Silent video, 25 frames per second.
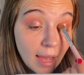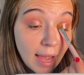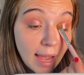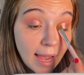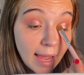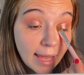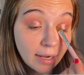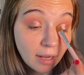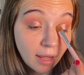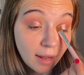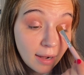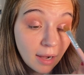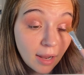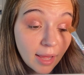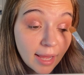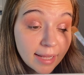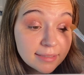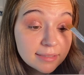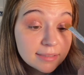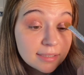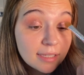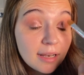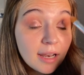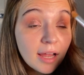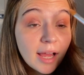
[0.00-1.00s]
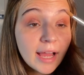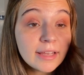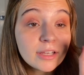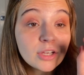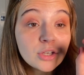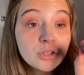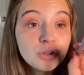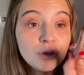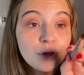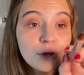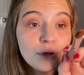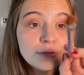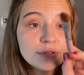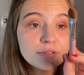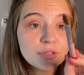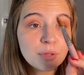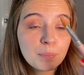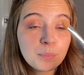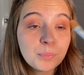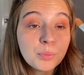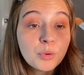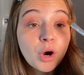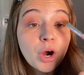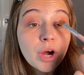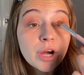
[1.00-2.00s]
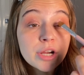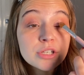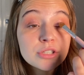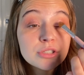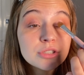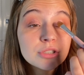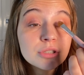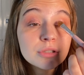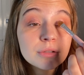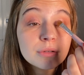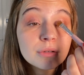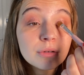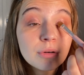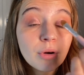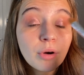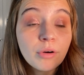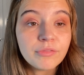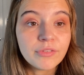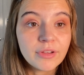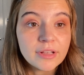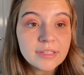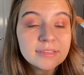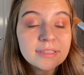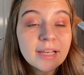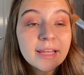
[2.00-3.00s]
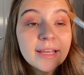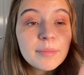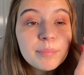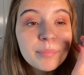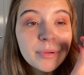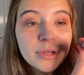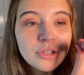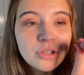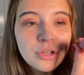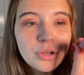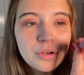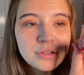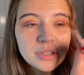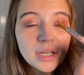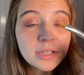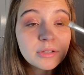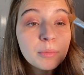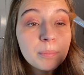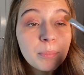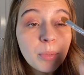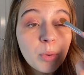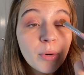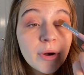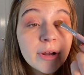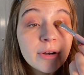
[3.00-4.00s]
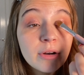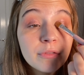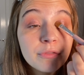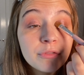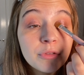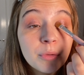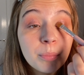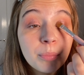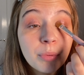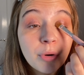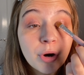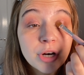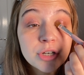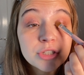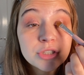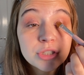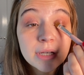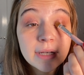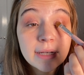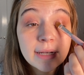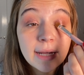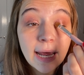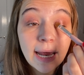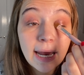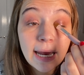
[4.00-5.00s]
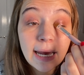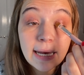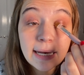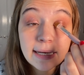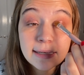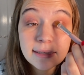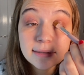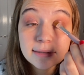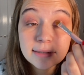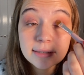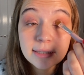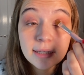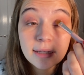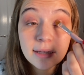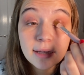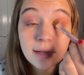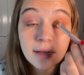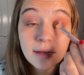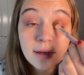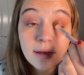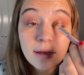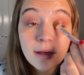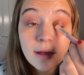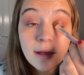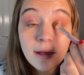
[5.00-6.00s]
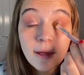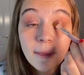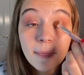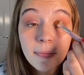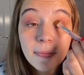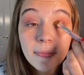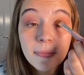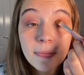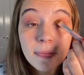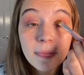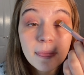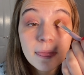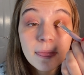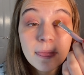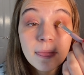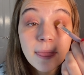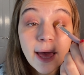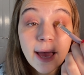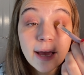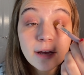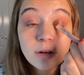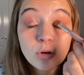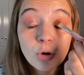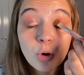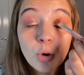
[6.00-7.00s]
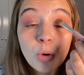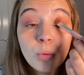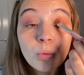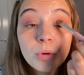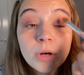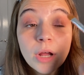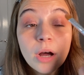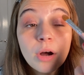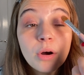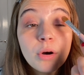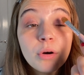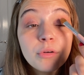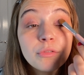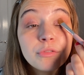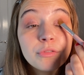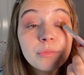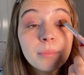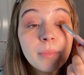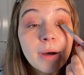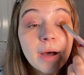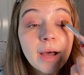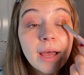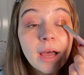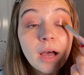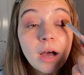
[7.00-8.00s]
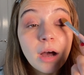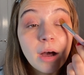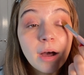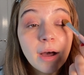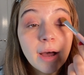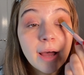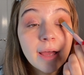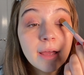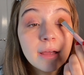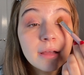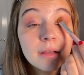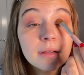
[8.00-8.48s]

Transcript: And I like to use the brush, obviously, but use the point of the brush and get into that corner of my eye.